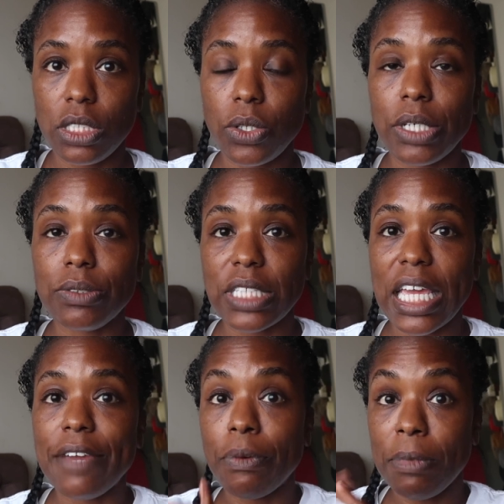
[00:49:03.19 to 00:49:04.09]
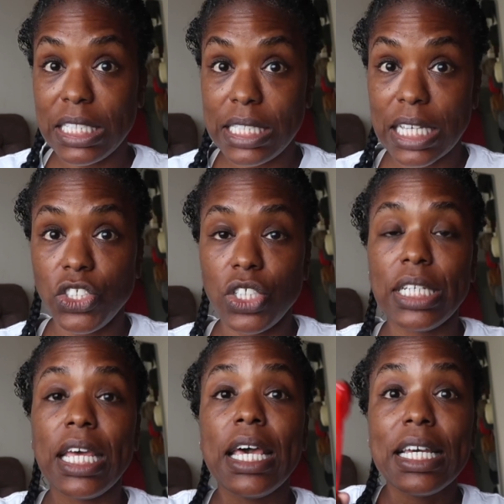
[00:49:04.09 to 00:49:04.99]
So he'll say from this
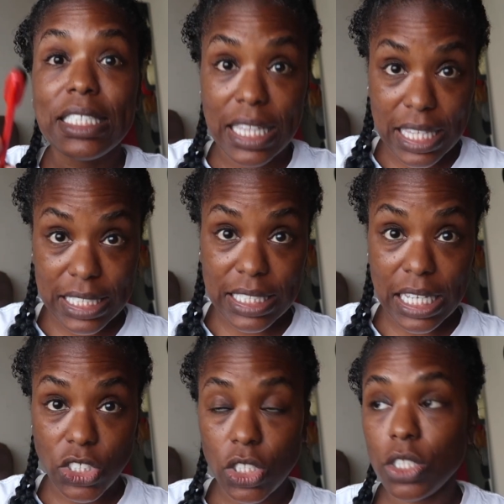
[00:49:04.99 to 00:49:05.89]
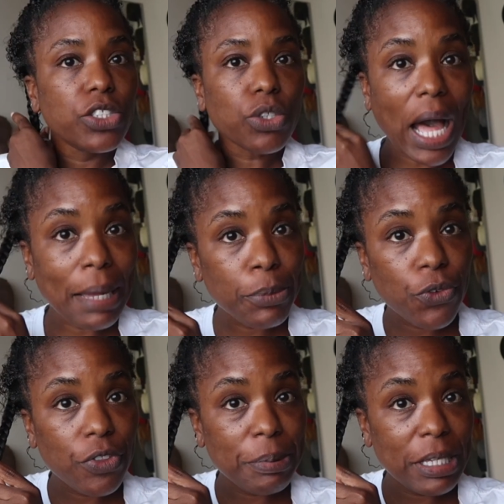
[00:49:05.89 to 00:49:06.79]
section to this section. So I
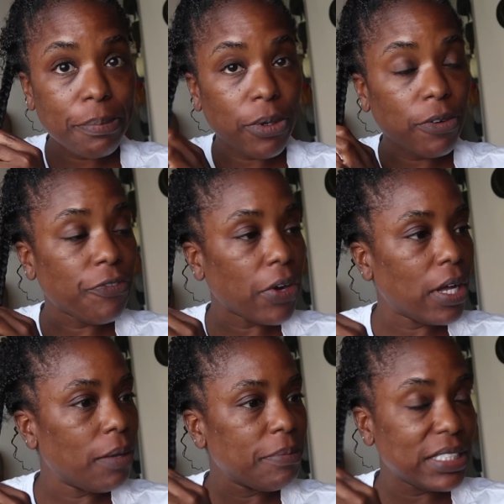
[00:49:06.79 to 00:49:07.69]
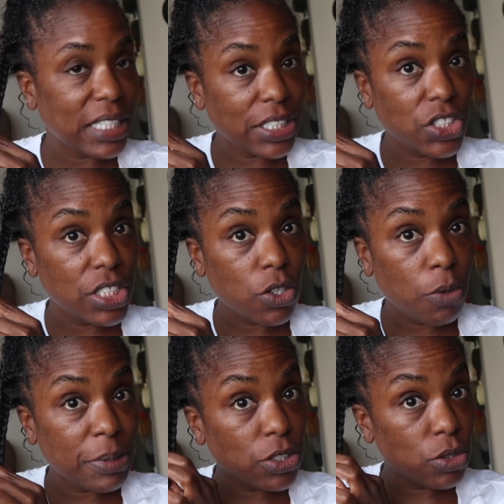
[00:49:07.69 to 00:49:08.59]
moved the people from the section he
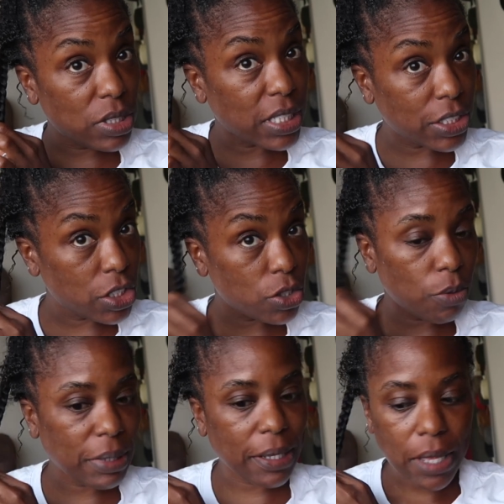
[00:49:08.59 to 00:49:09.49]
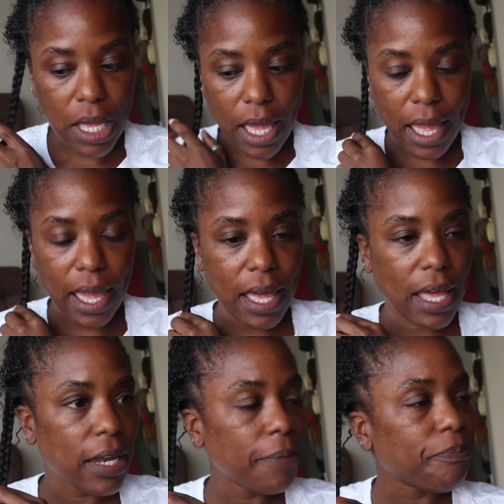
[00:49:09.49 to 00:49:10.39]
told me to the section he told me.
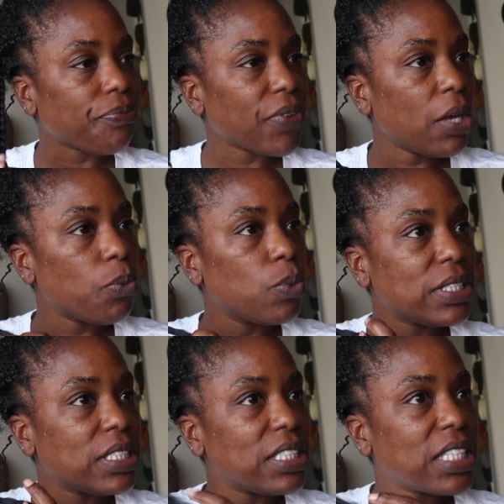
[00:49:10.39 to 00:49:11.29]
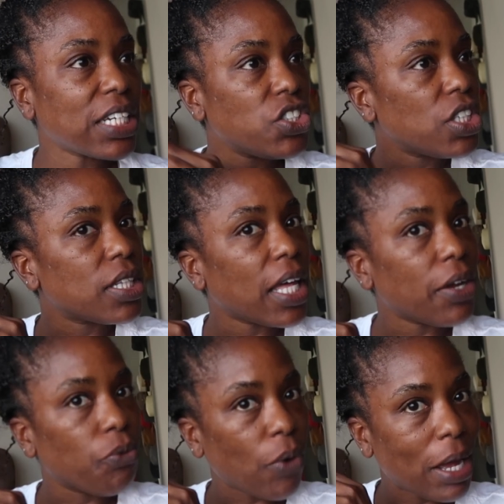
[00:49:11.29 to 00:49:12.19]
And it was the section like
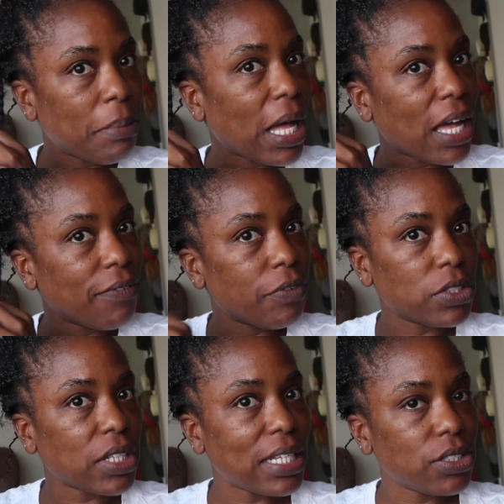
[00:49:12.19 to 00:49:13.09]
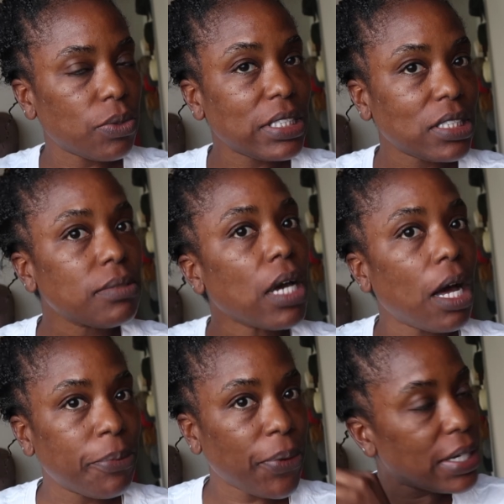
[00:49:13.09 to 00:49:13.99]
right behind first class. So it's an
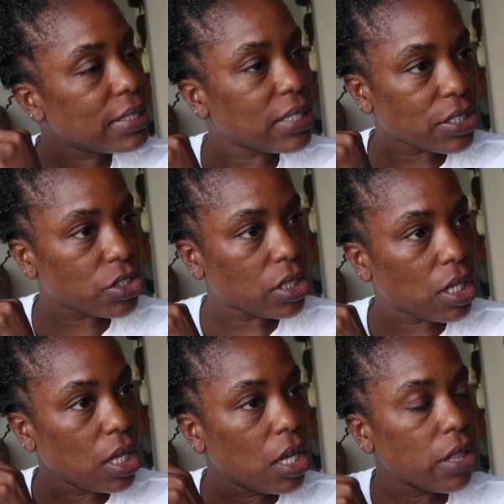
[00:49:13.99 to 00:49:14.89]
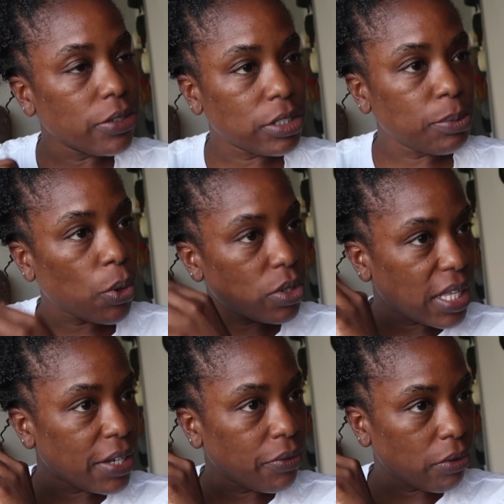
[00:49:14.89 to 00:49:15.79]
upgraded section. There's more
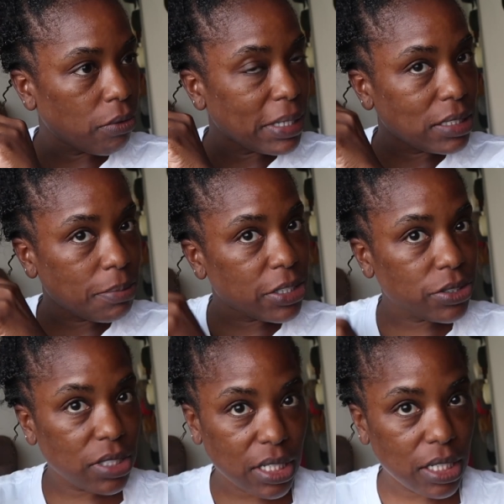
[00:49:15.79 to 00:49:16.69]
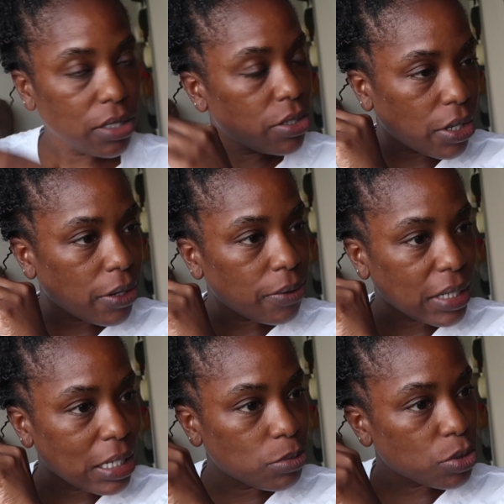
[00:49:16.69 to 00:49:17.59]
leg room. It's a bigger seat, you know,
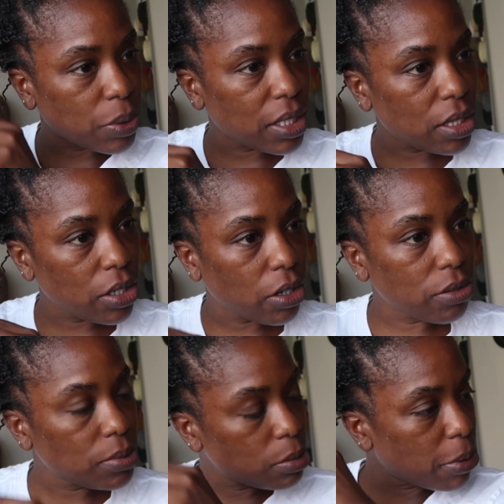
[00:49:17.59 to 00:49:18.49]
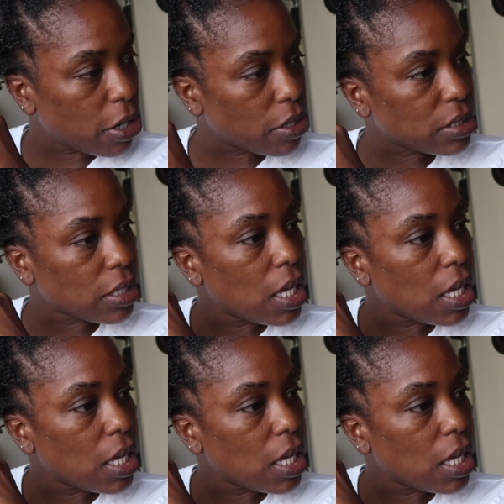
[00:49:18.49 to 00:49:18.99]
comes with, you know, some perks.